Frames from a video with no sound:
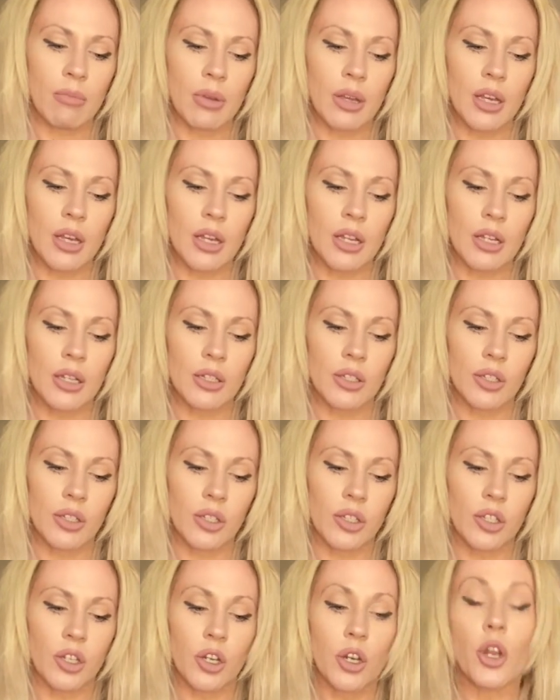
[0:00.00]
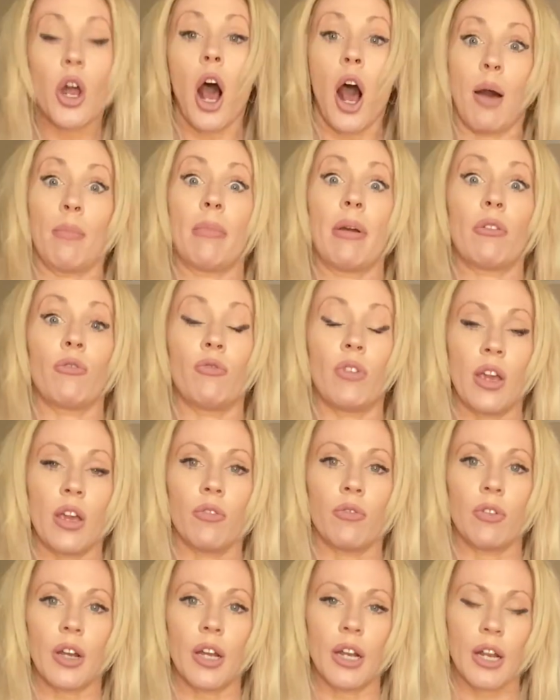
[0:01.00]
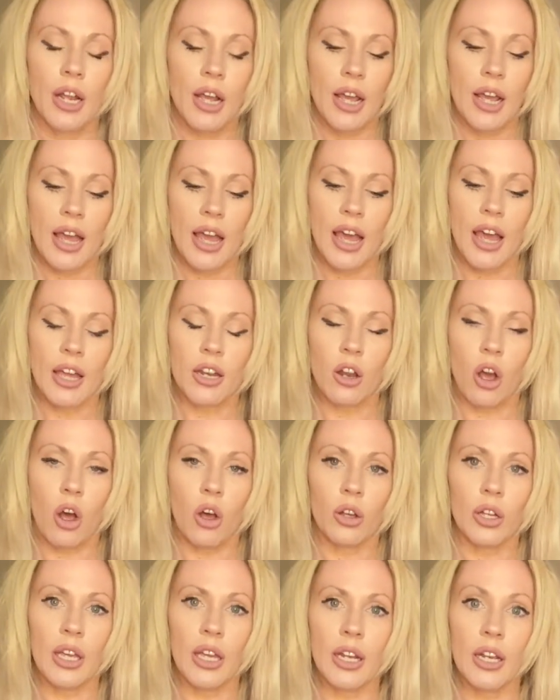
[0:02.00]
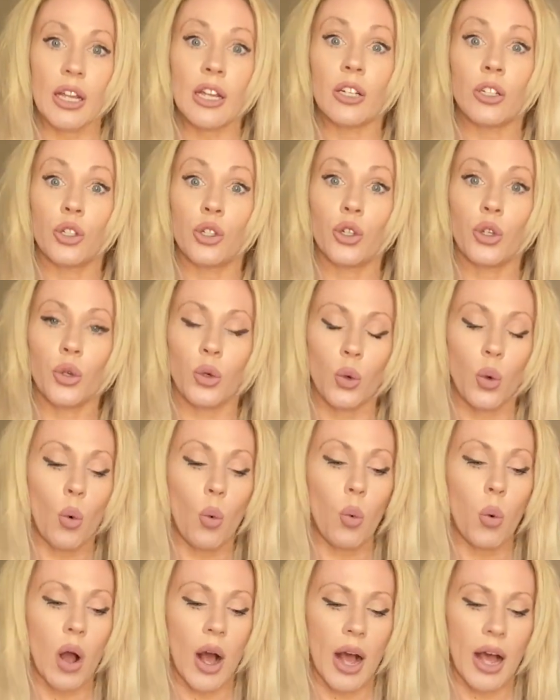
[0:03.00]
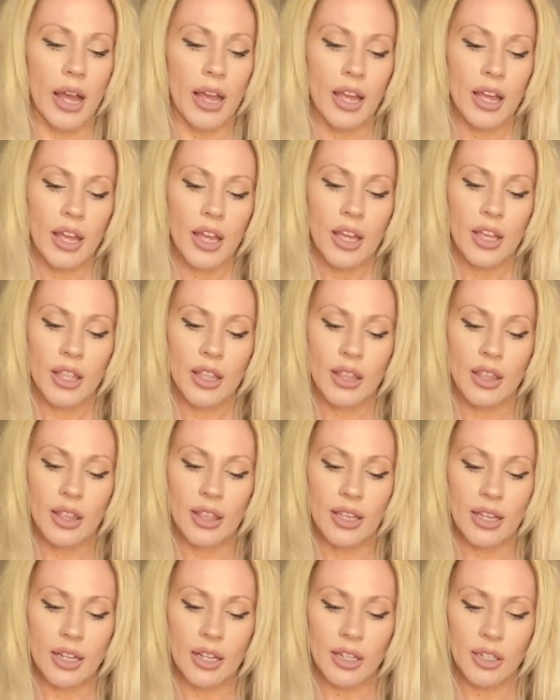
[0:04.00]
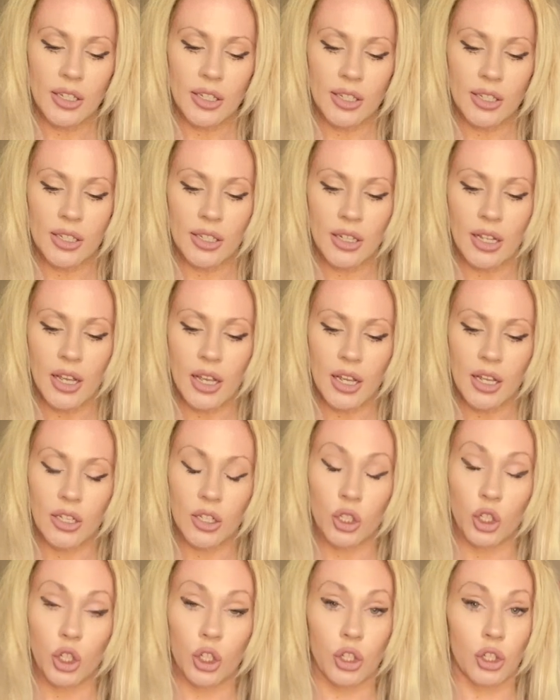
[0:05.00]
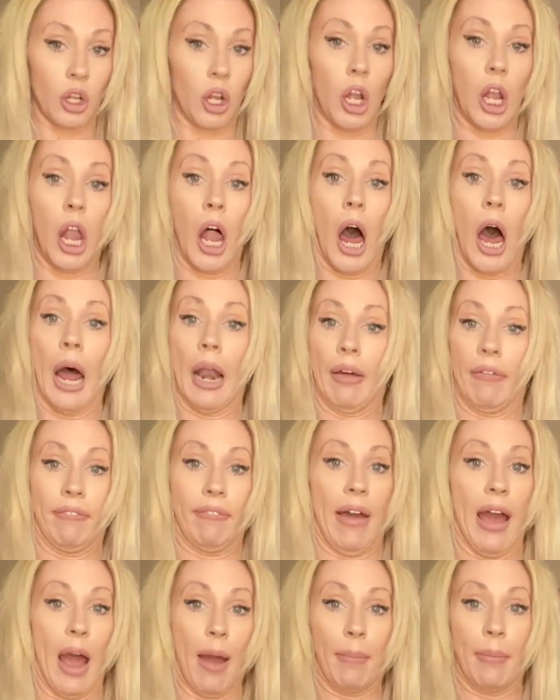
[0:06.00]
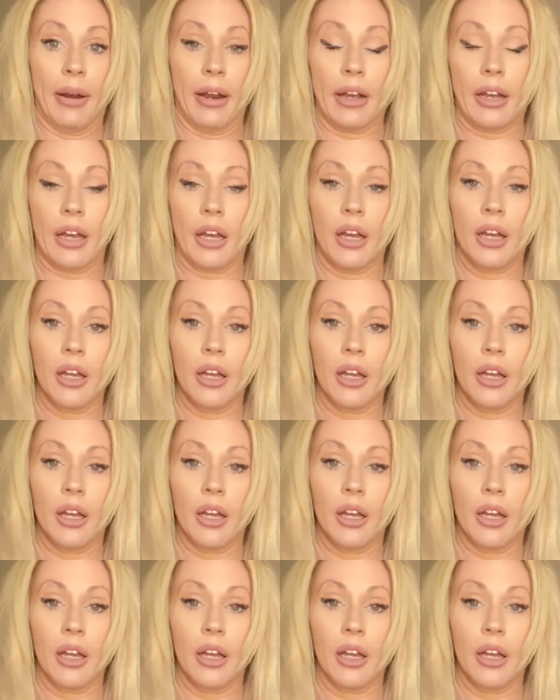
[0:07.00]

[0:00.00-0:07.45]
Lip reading: is not my favorite, and I'll get into why. This is just a lot of fabric.